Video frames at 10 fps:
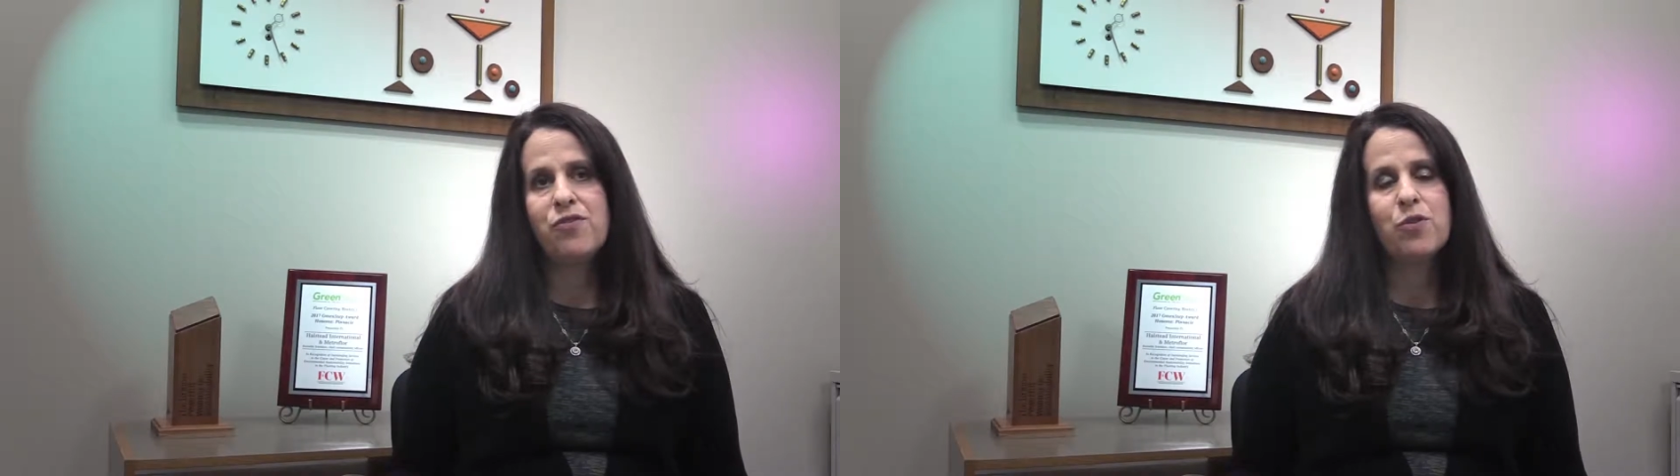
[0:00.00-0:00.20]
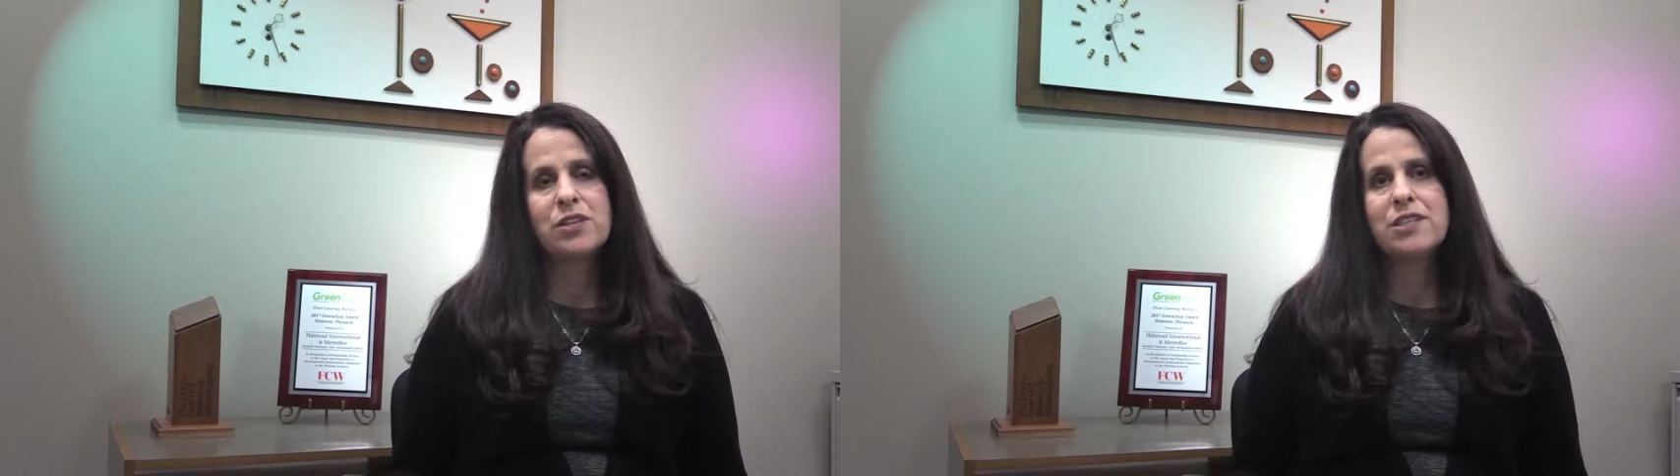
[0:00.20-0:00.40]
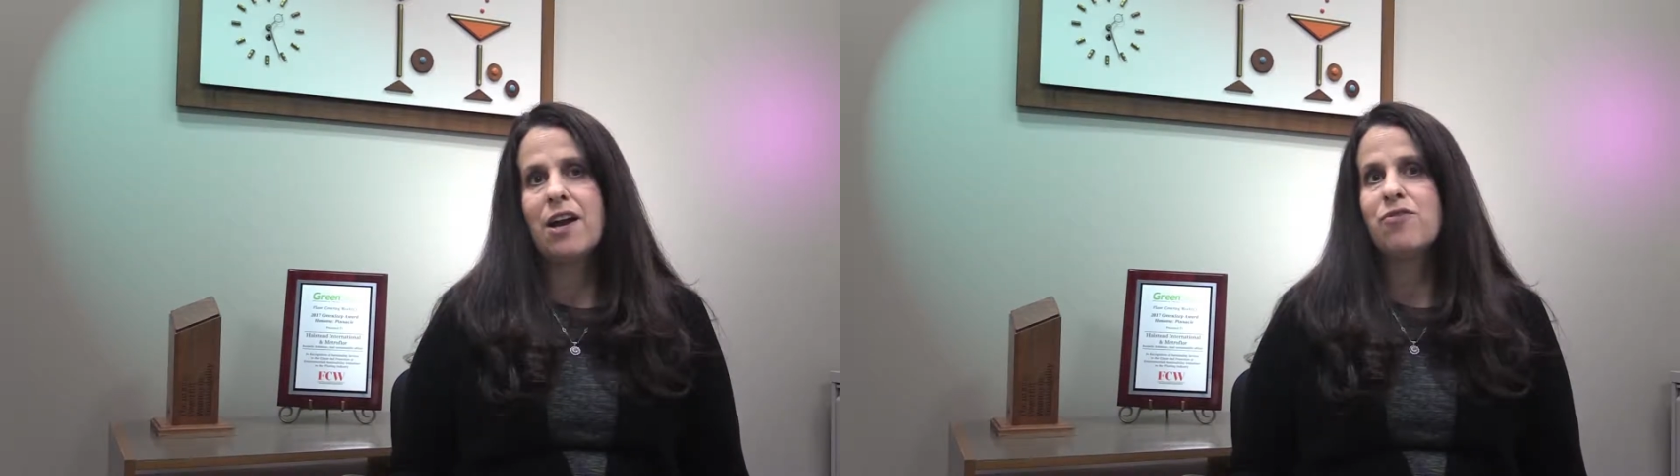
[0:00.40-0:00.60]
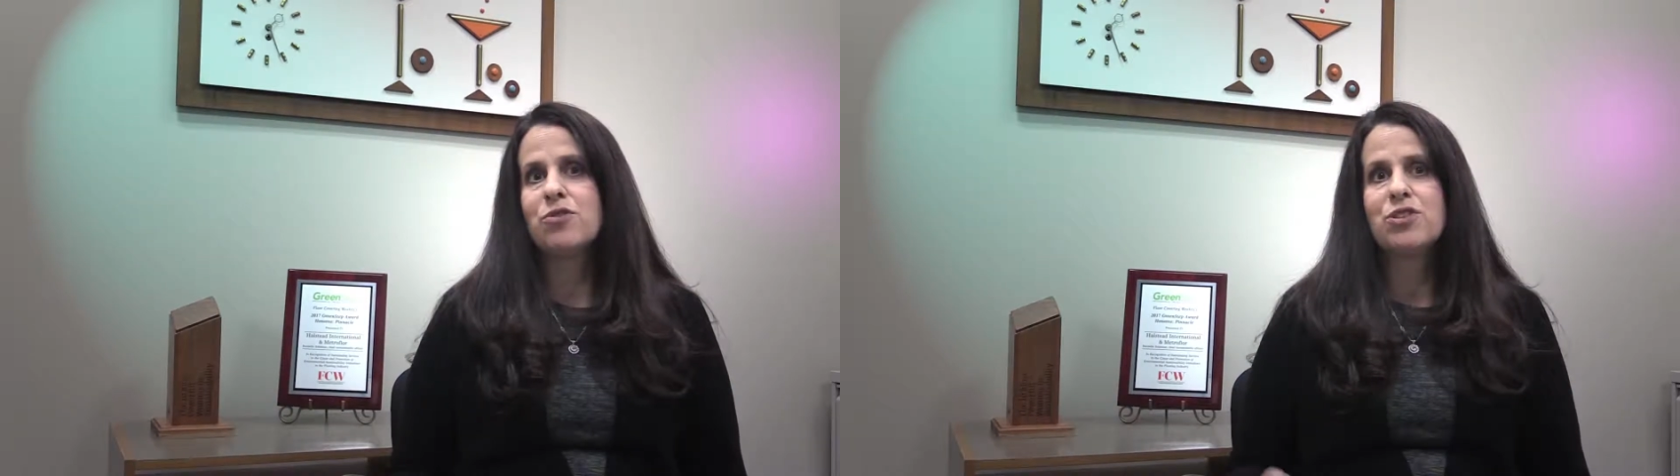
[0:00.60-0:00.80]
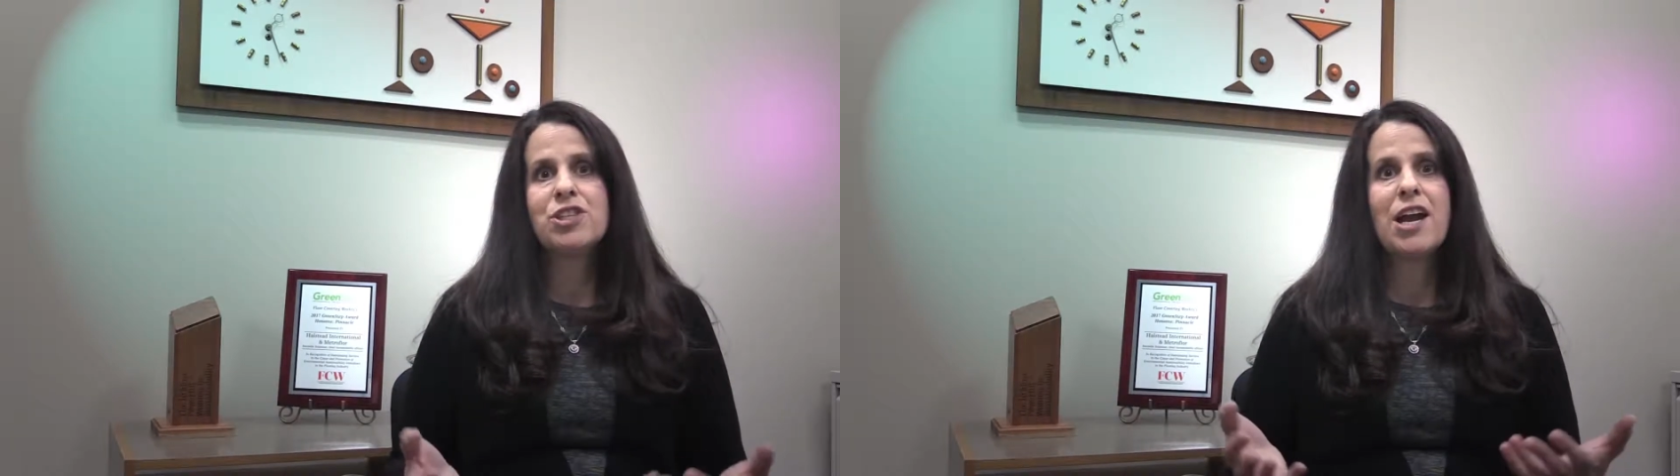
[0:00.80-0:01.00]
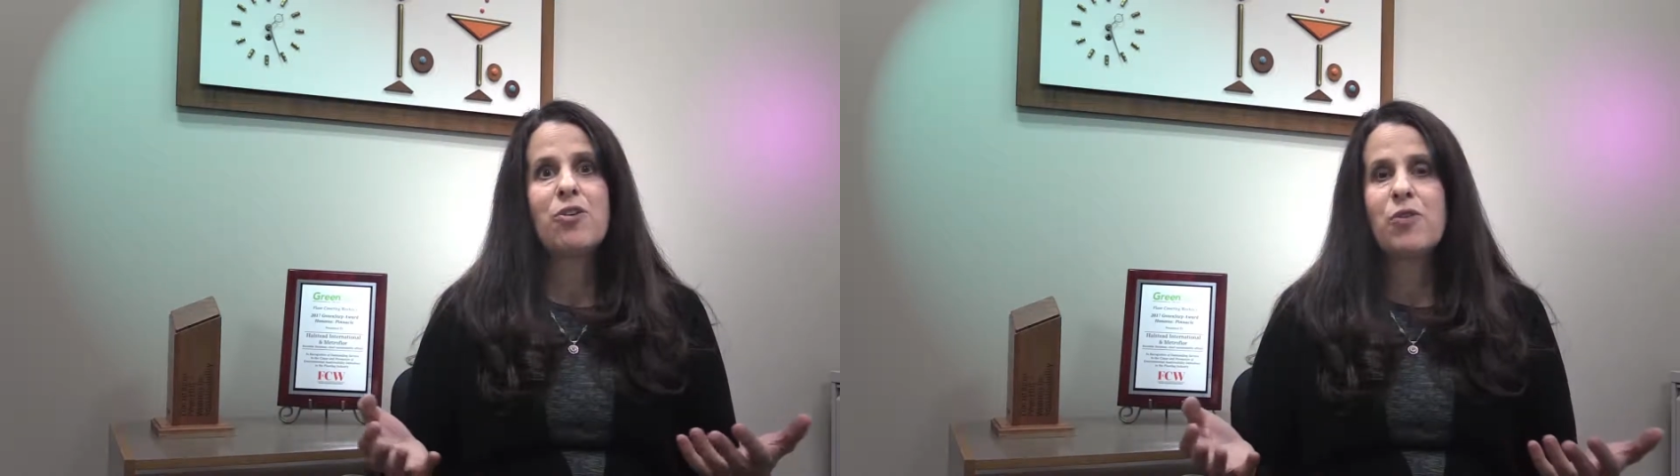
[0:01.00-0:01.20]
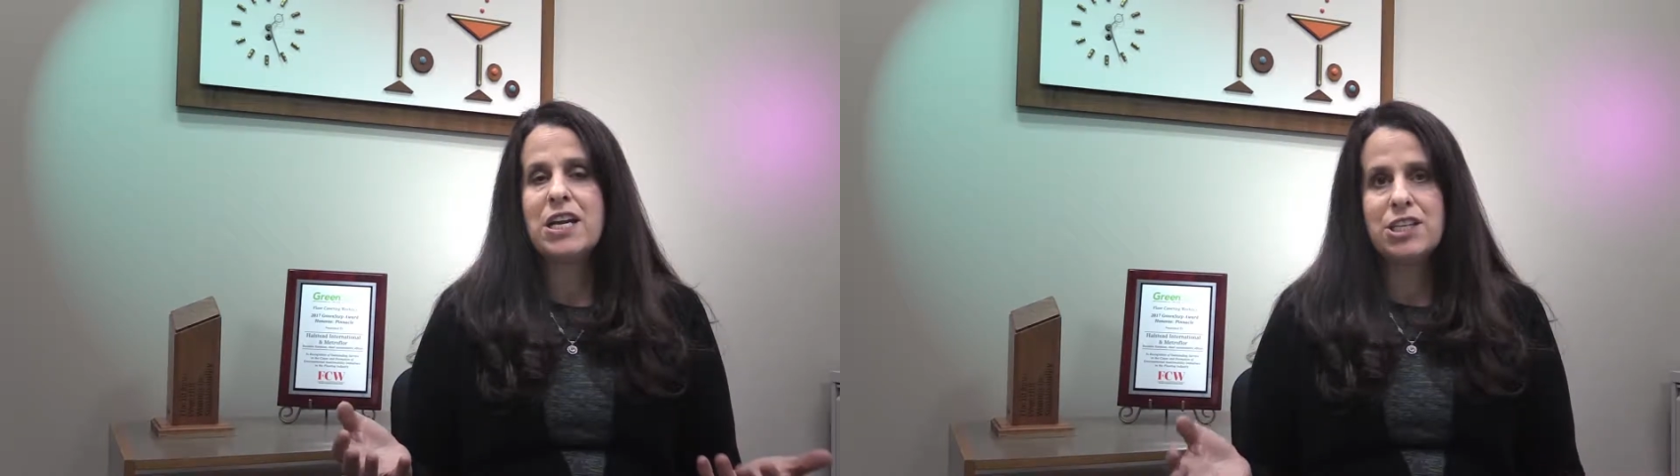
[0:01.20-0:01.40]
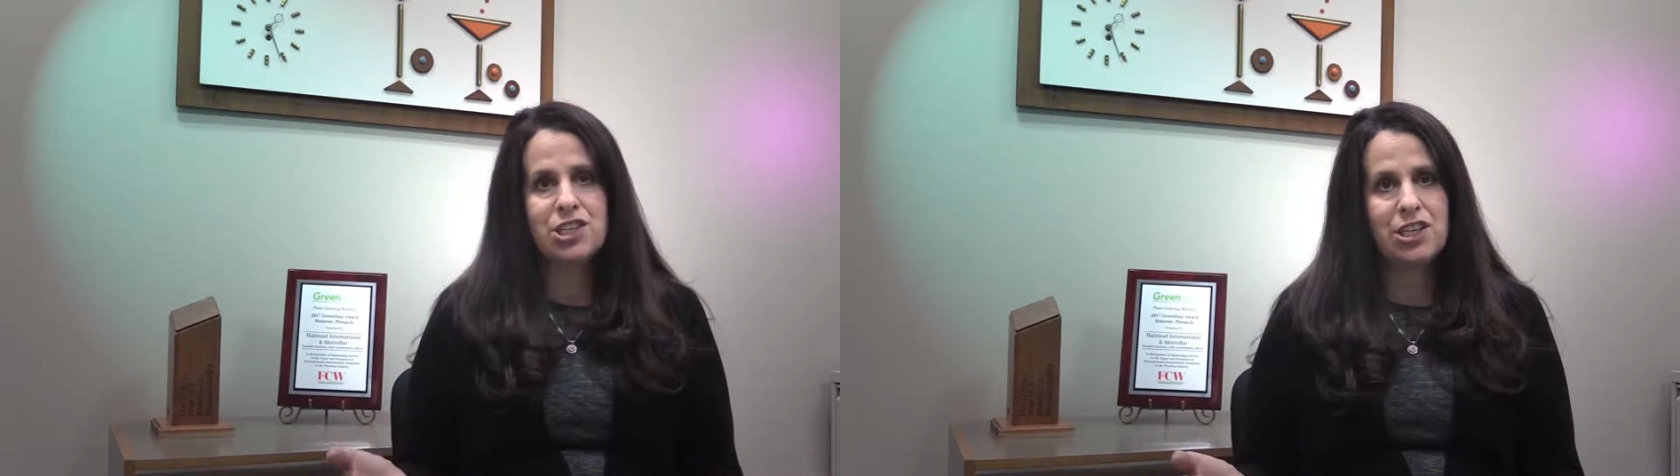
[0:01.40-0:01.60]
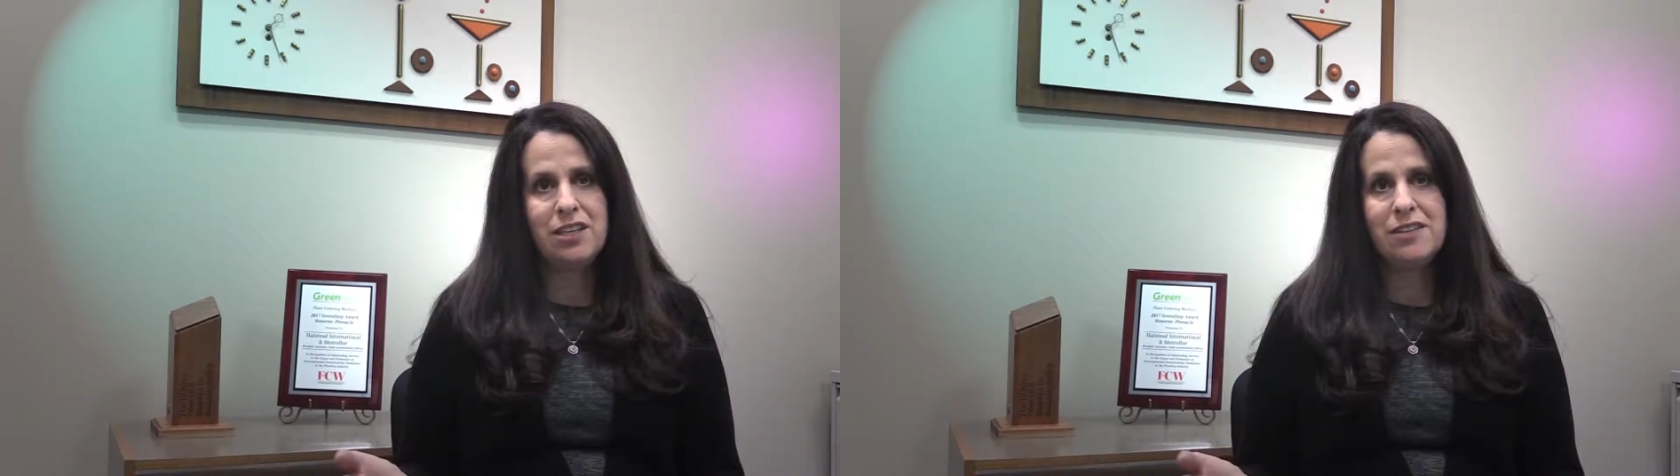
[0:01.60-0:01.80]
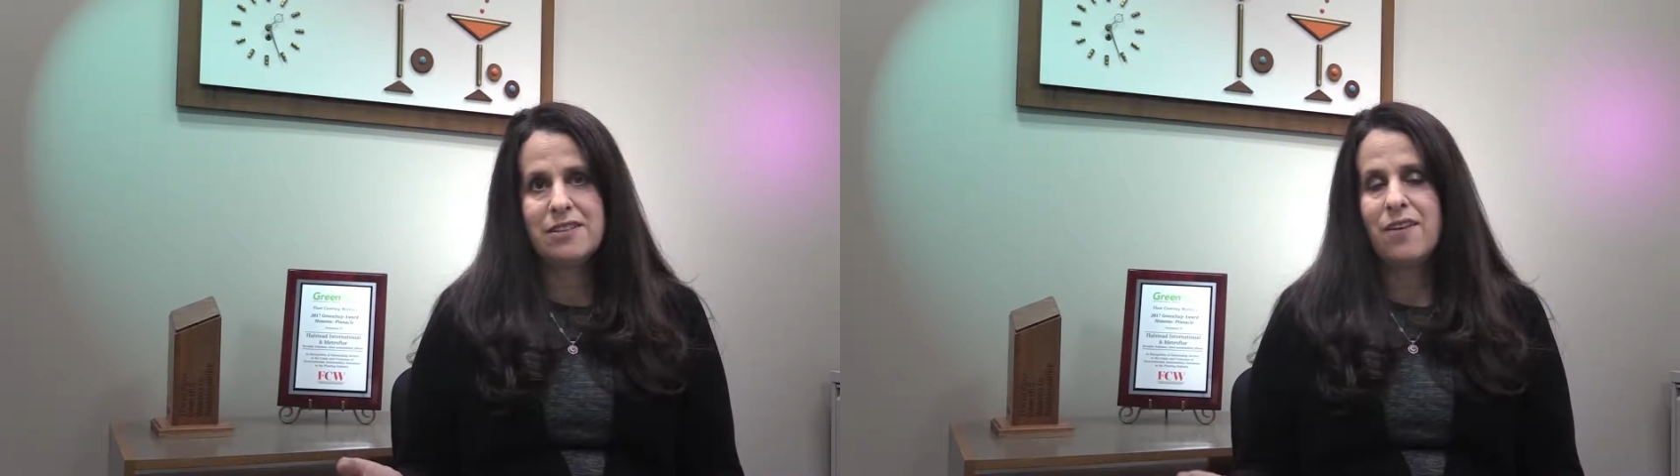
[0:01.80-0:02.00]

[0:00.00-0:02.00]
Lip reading: for several generations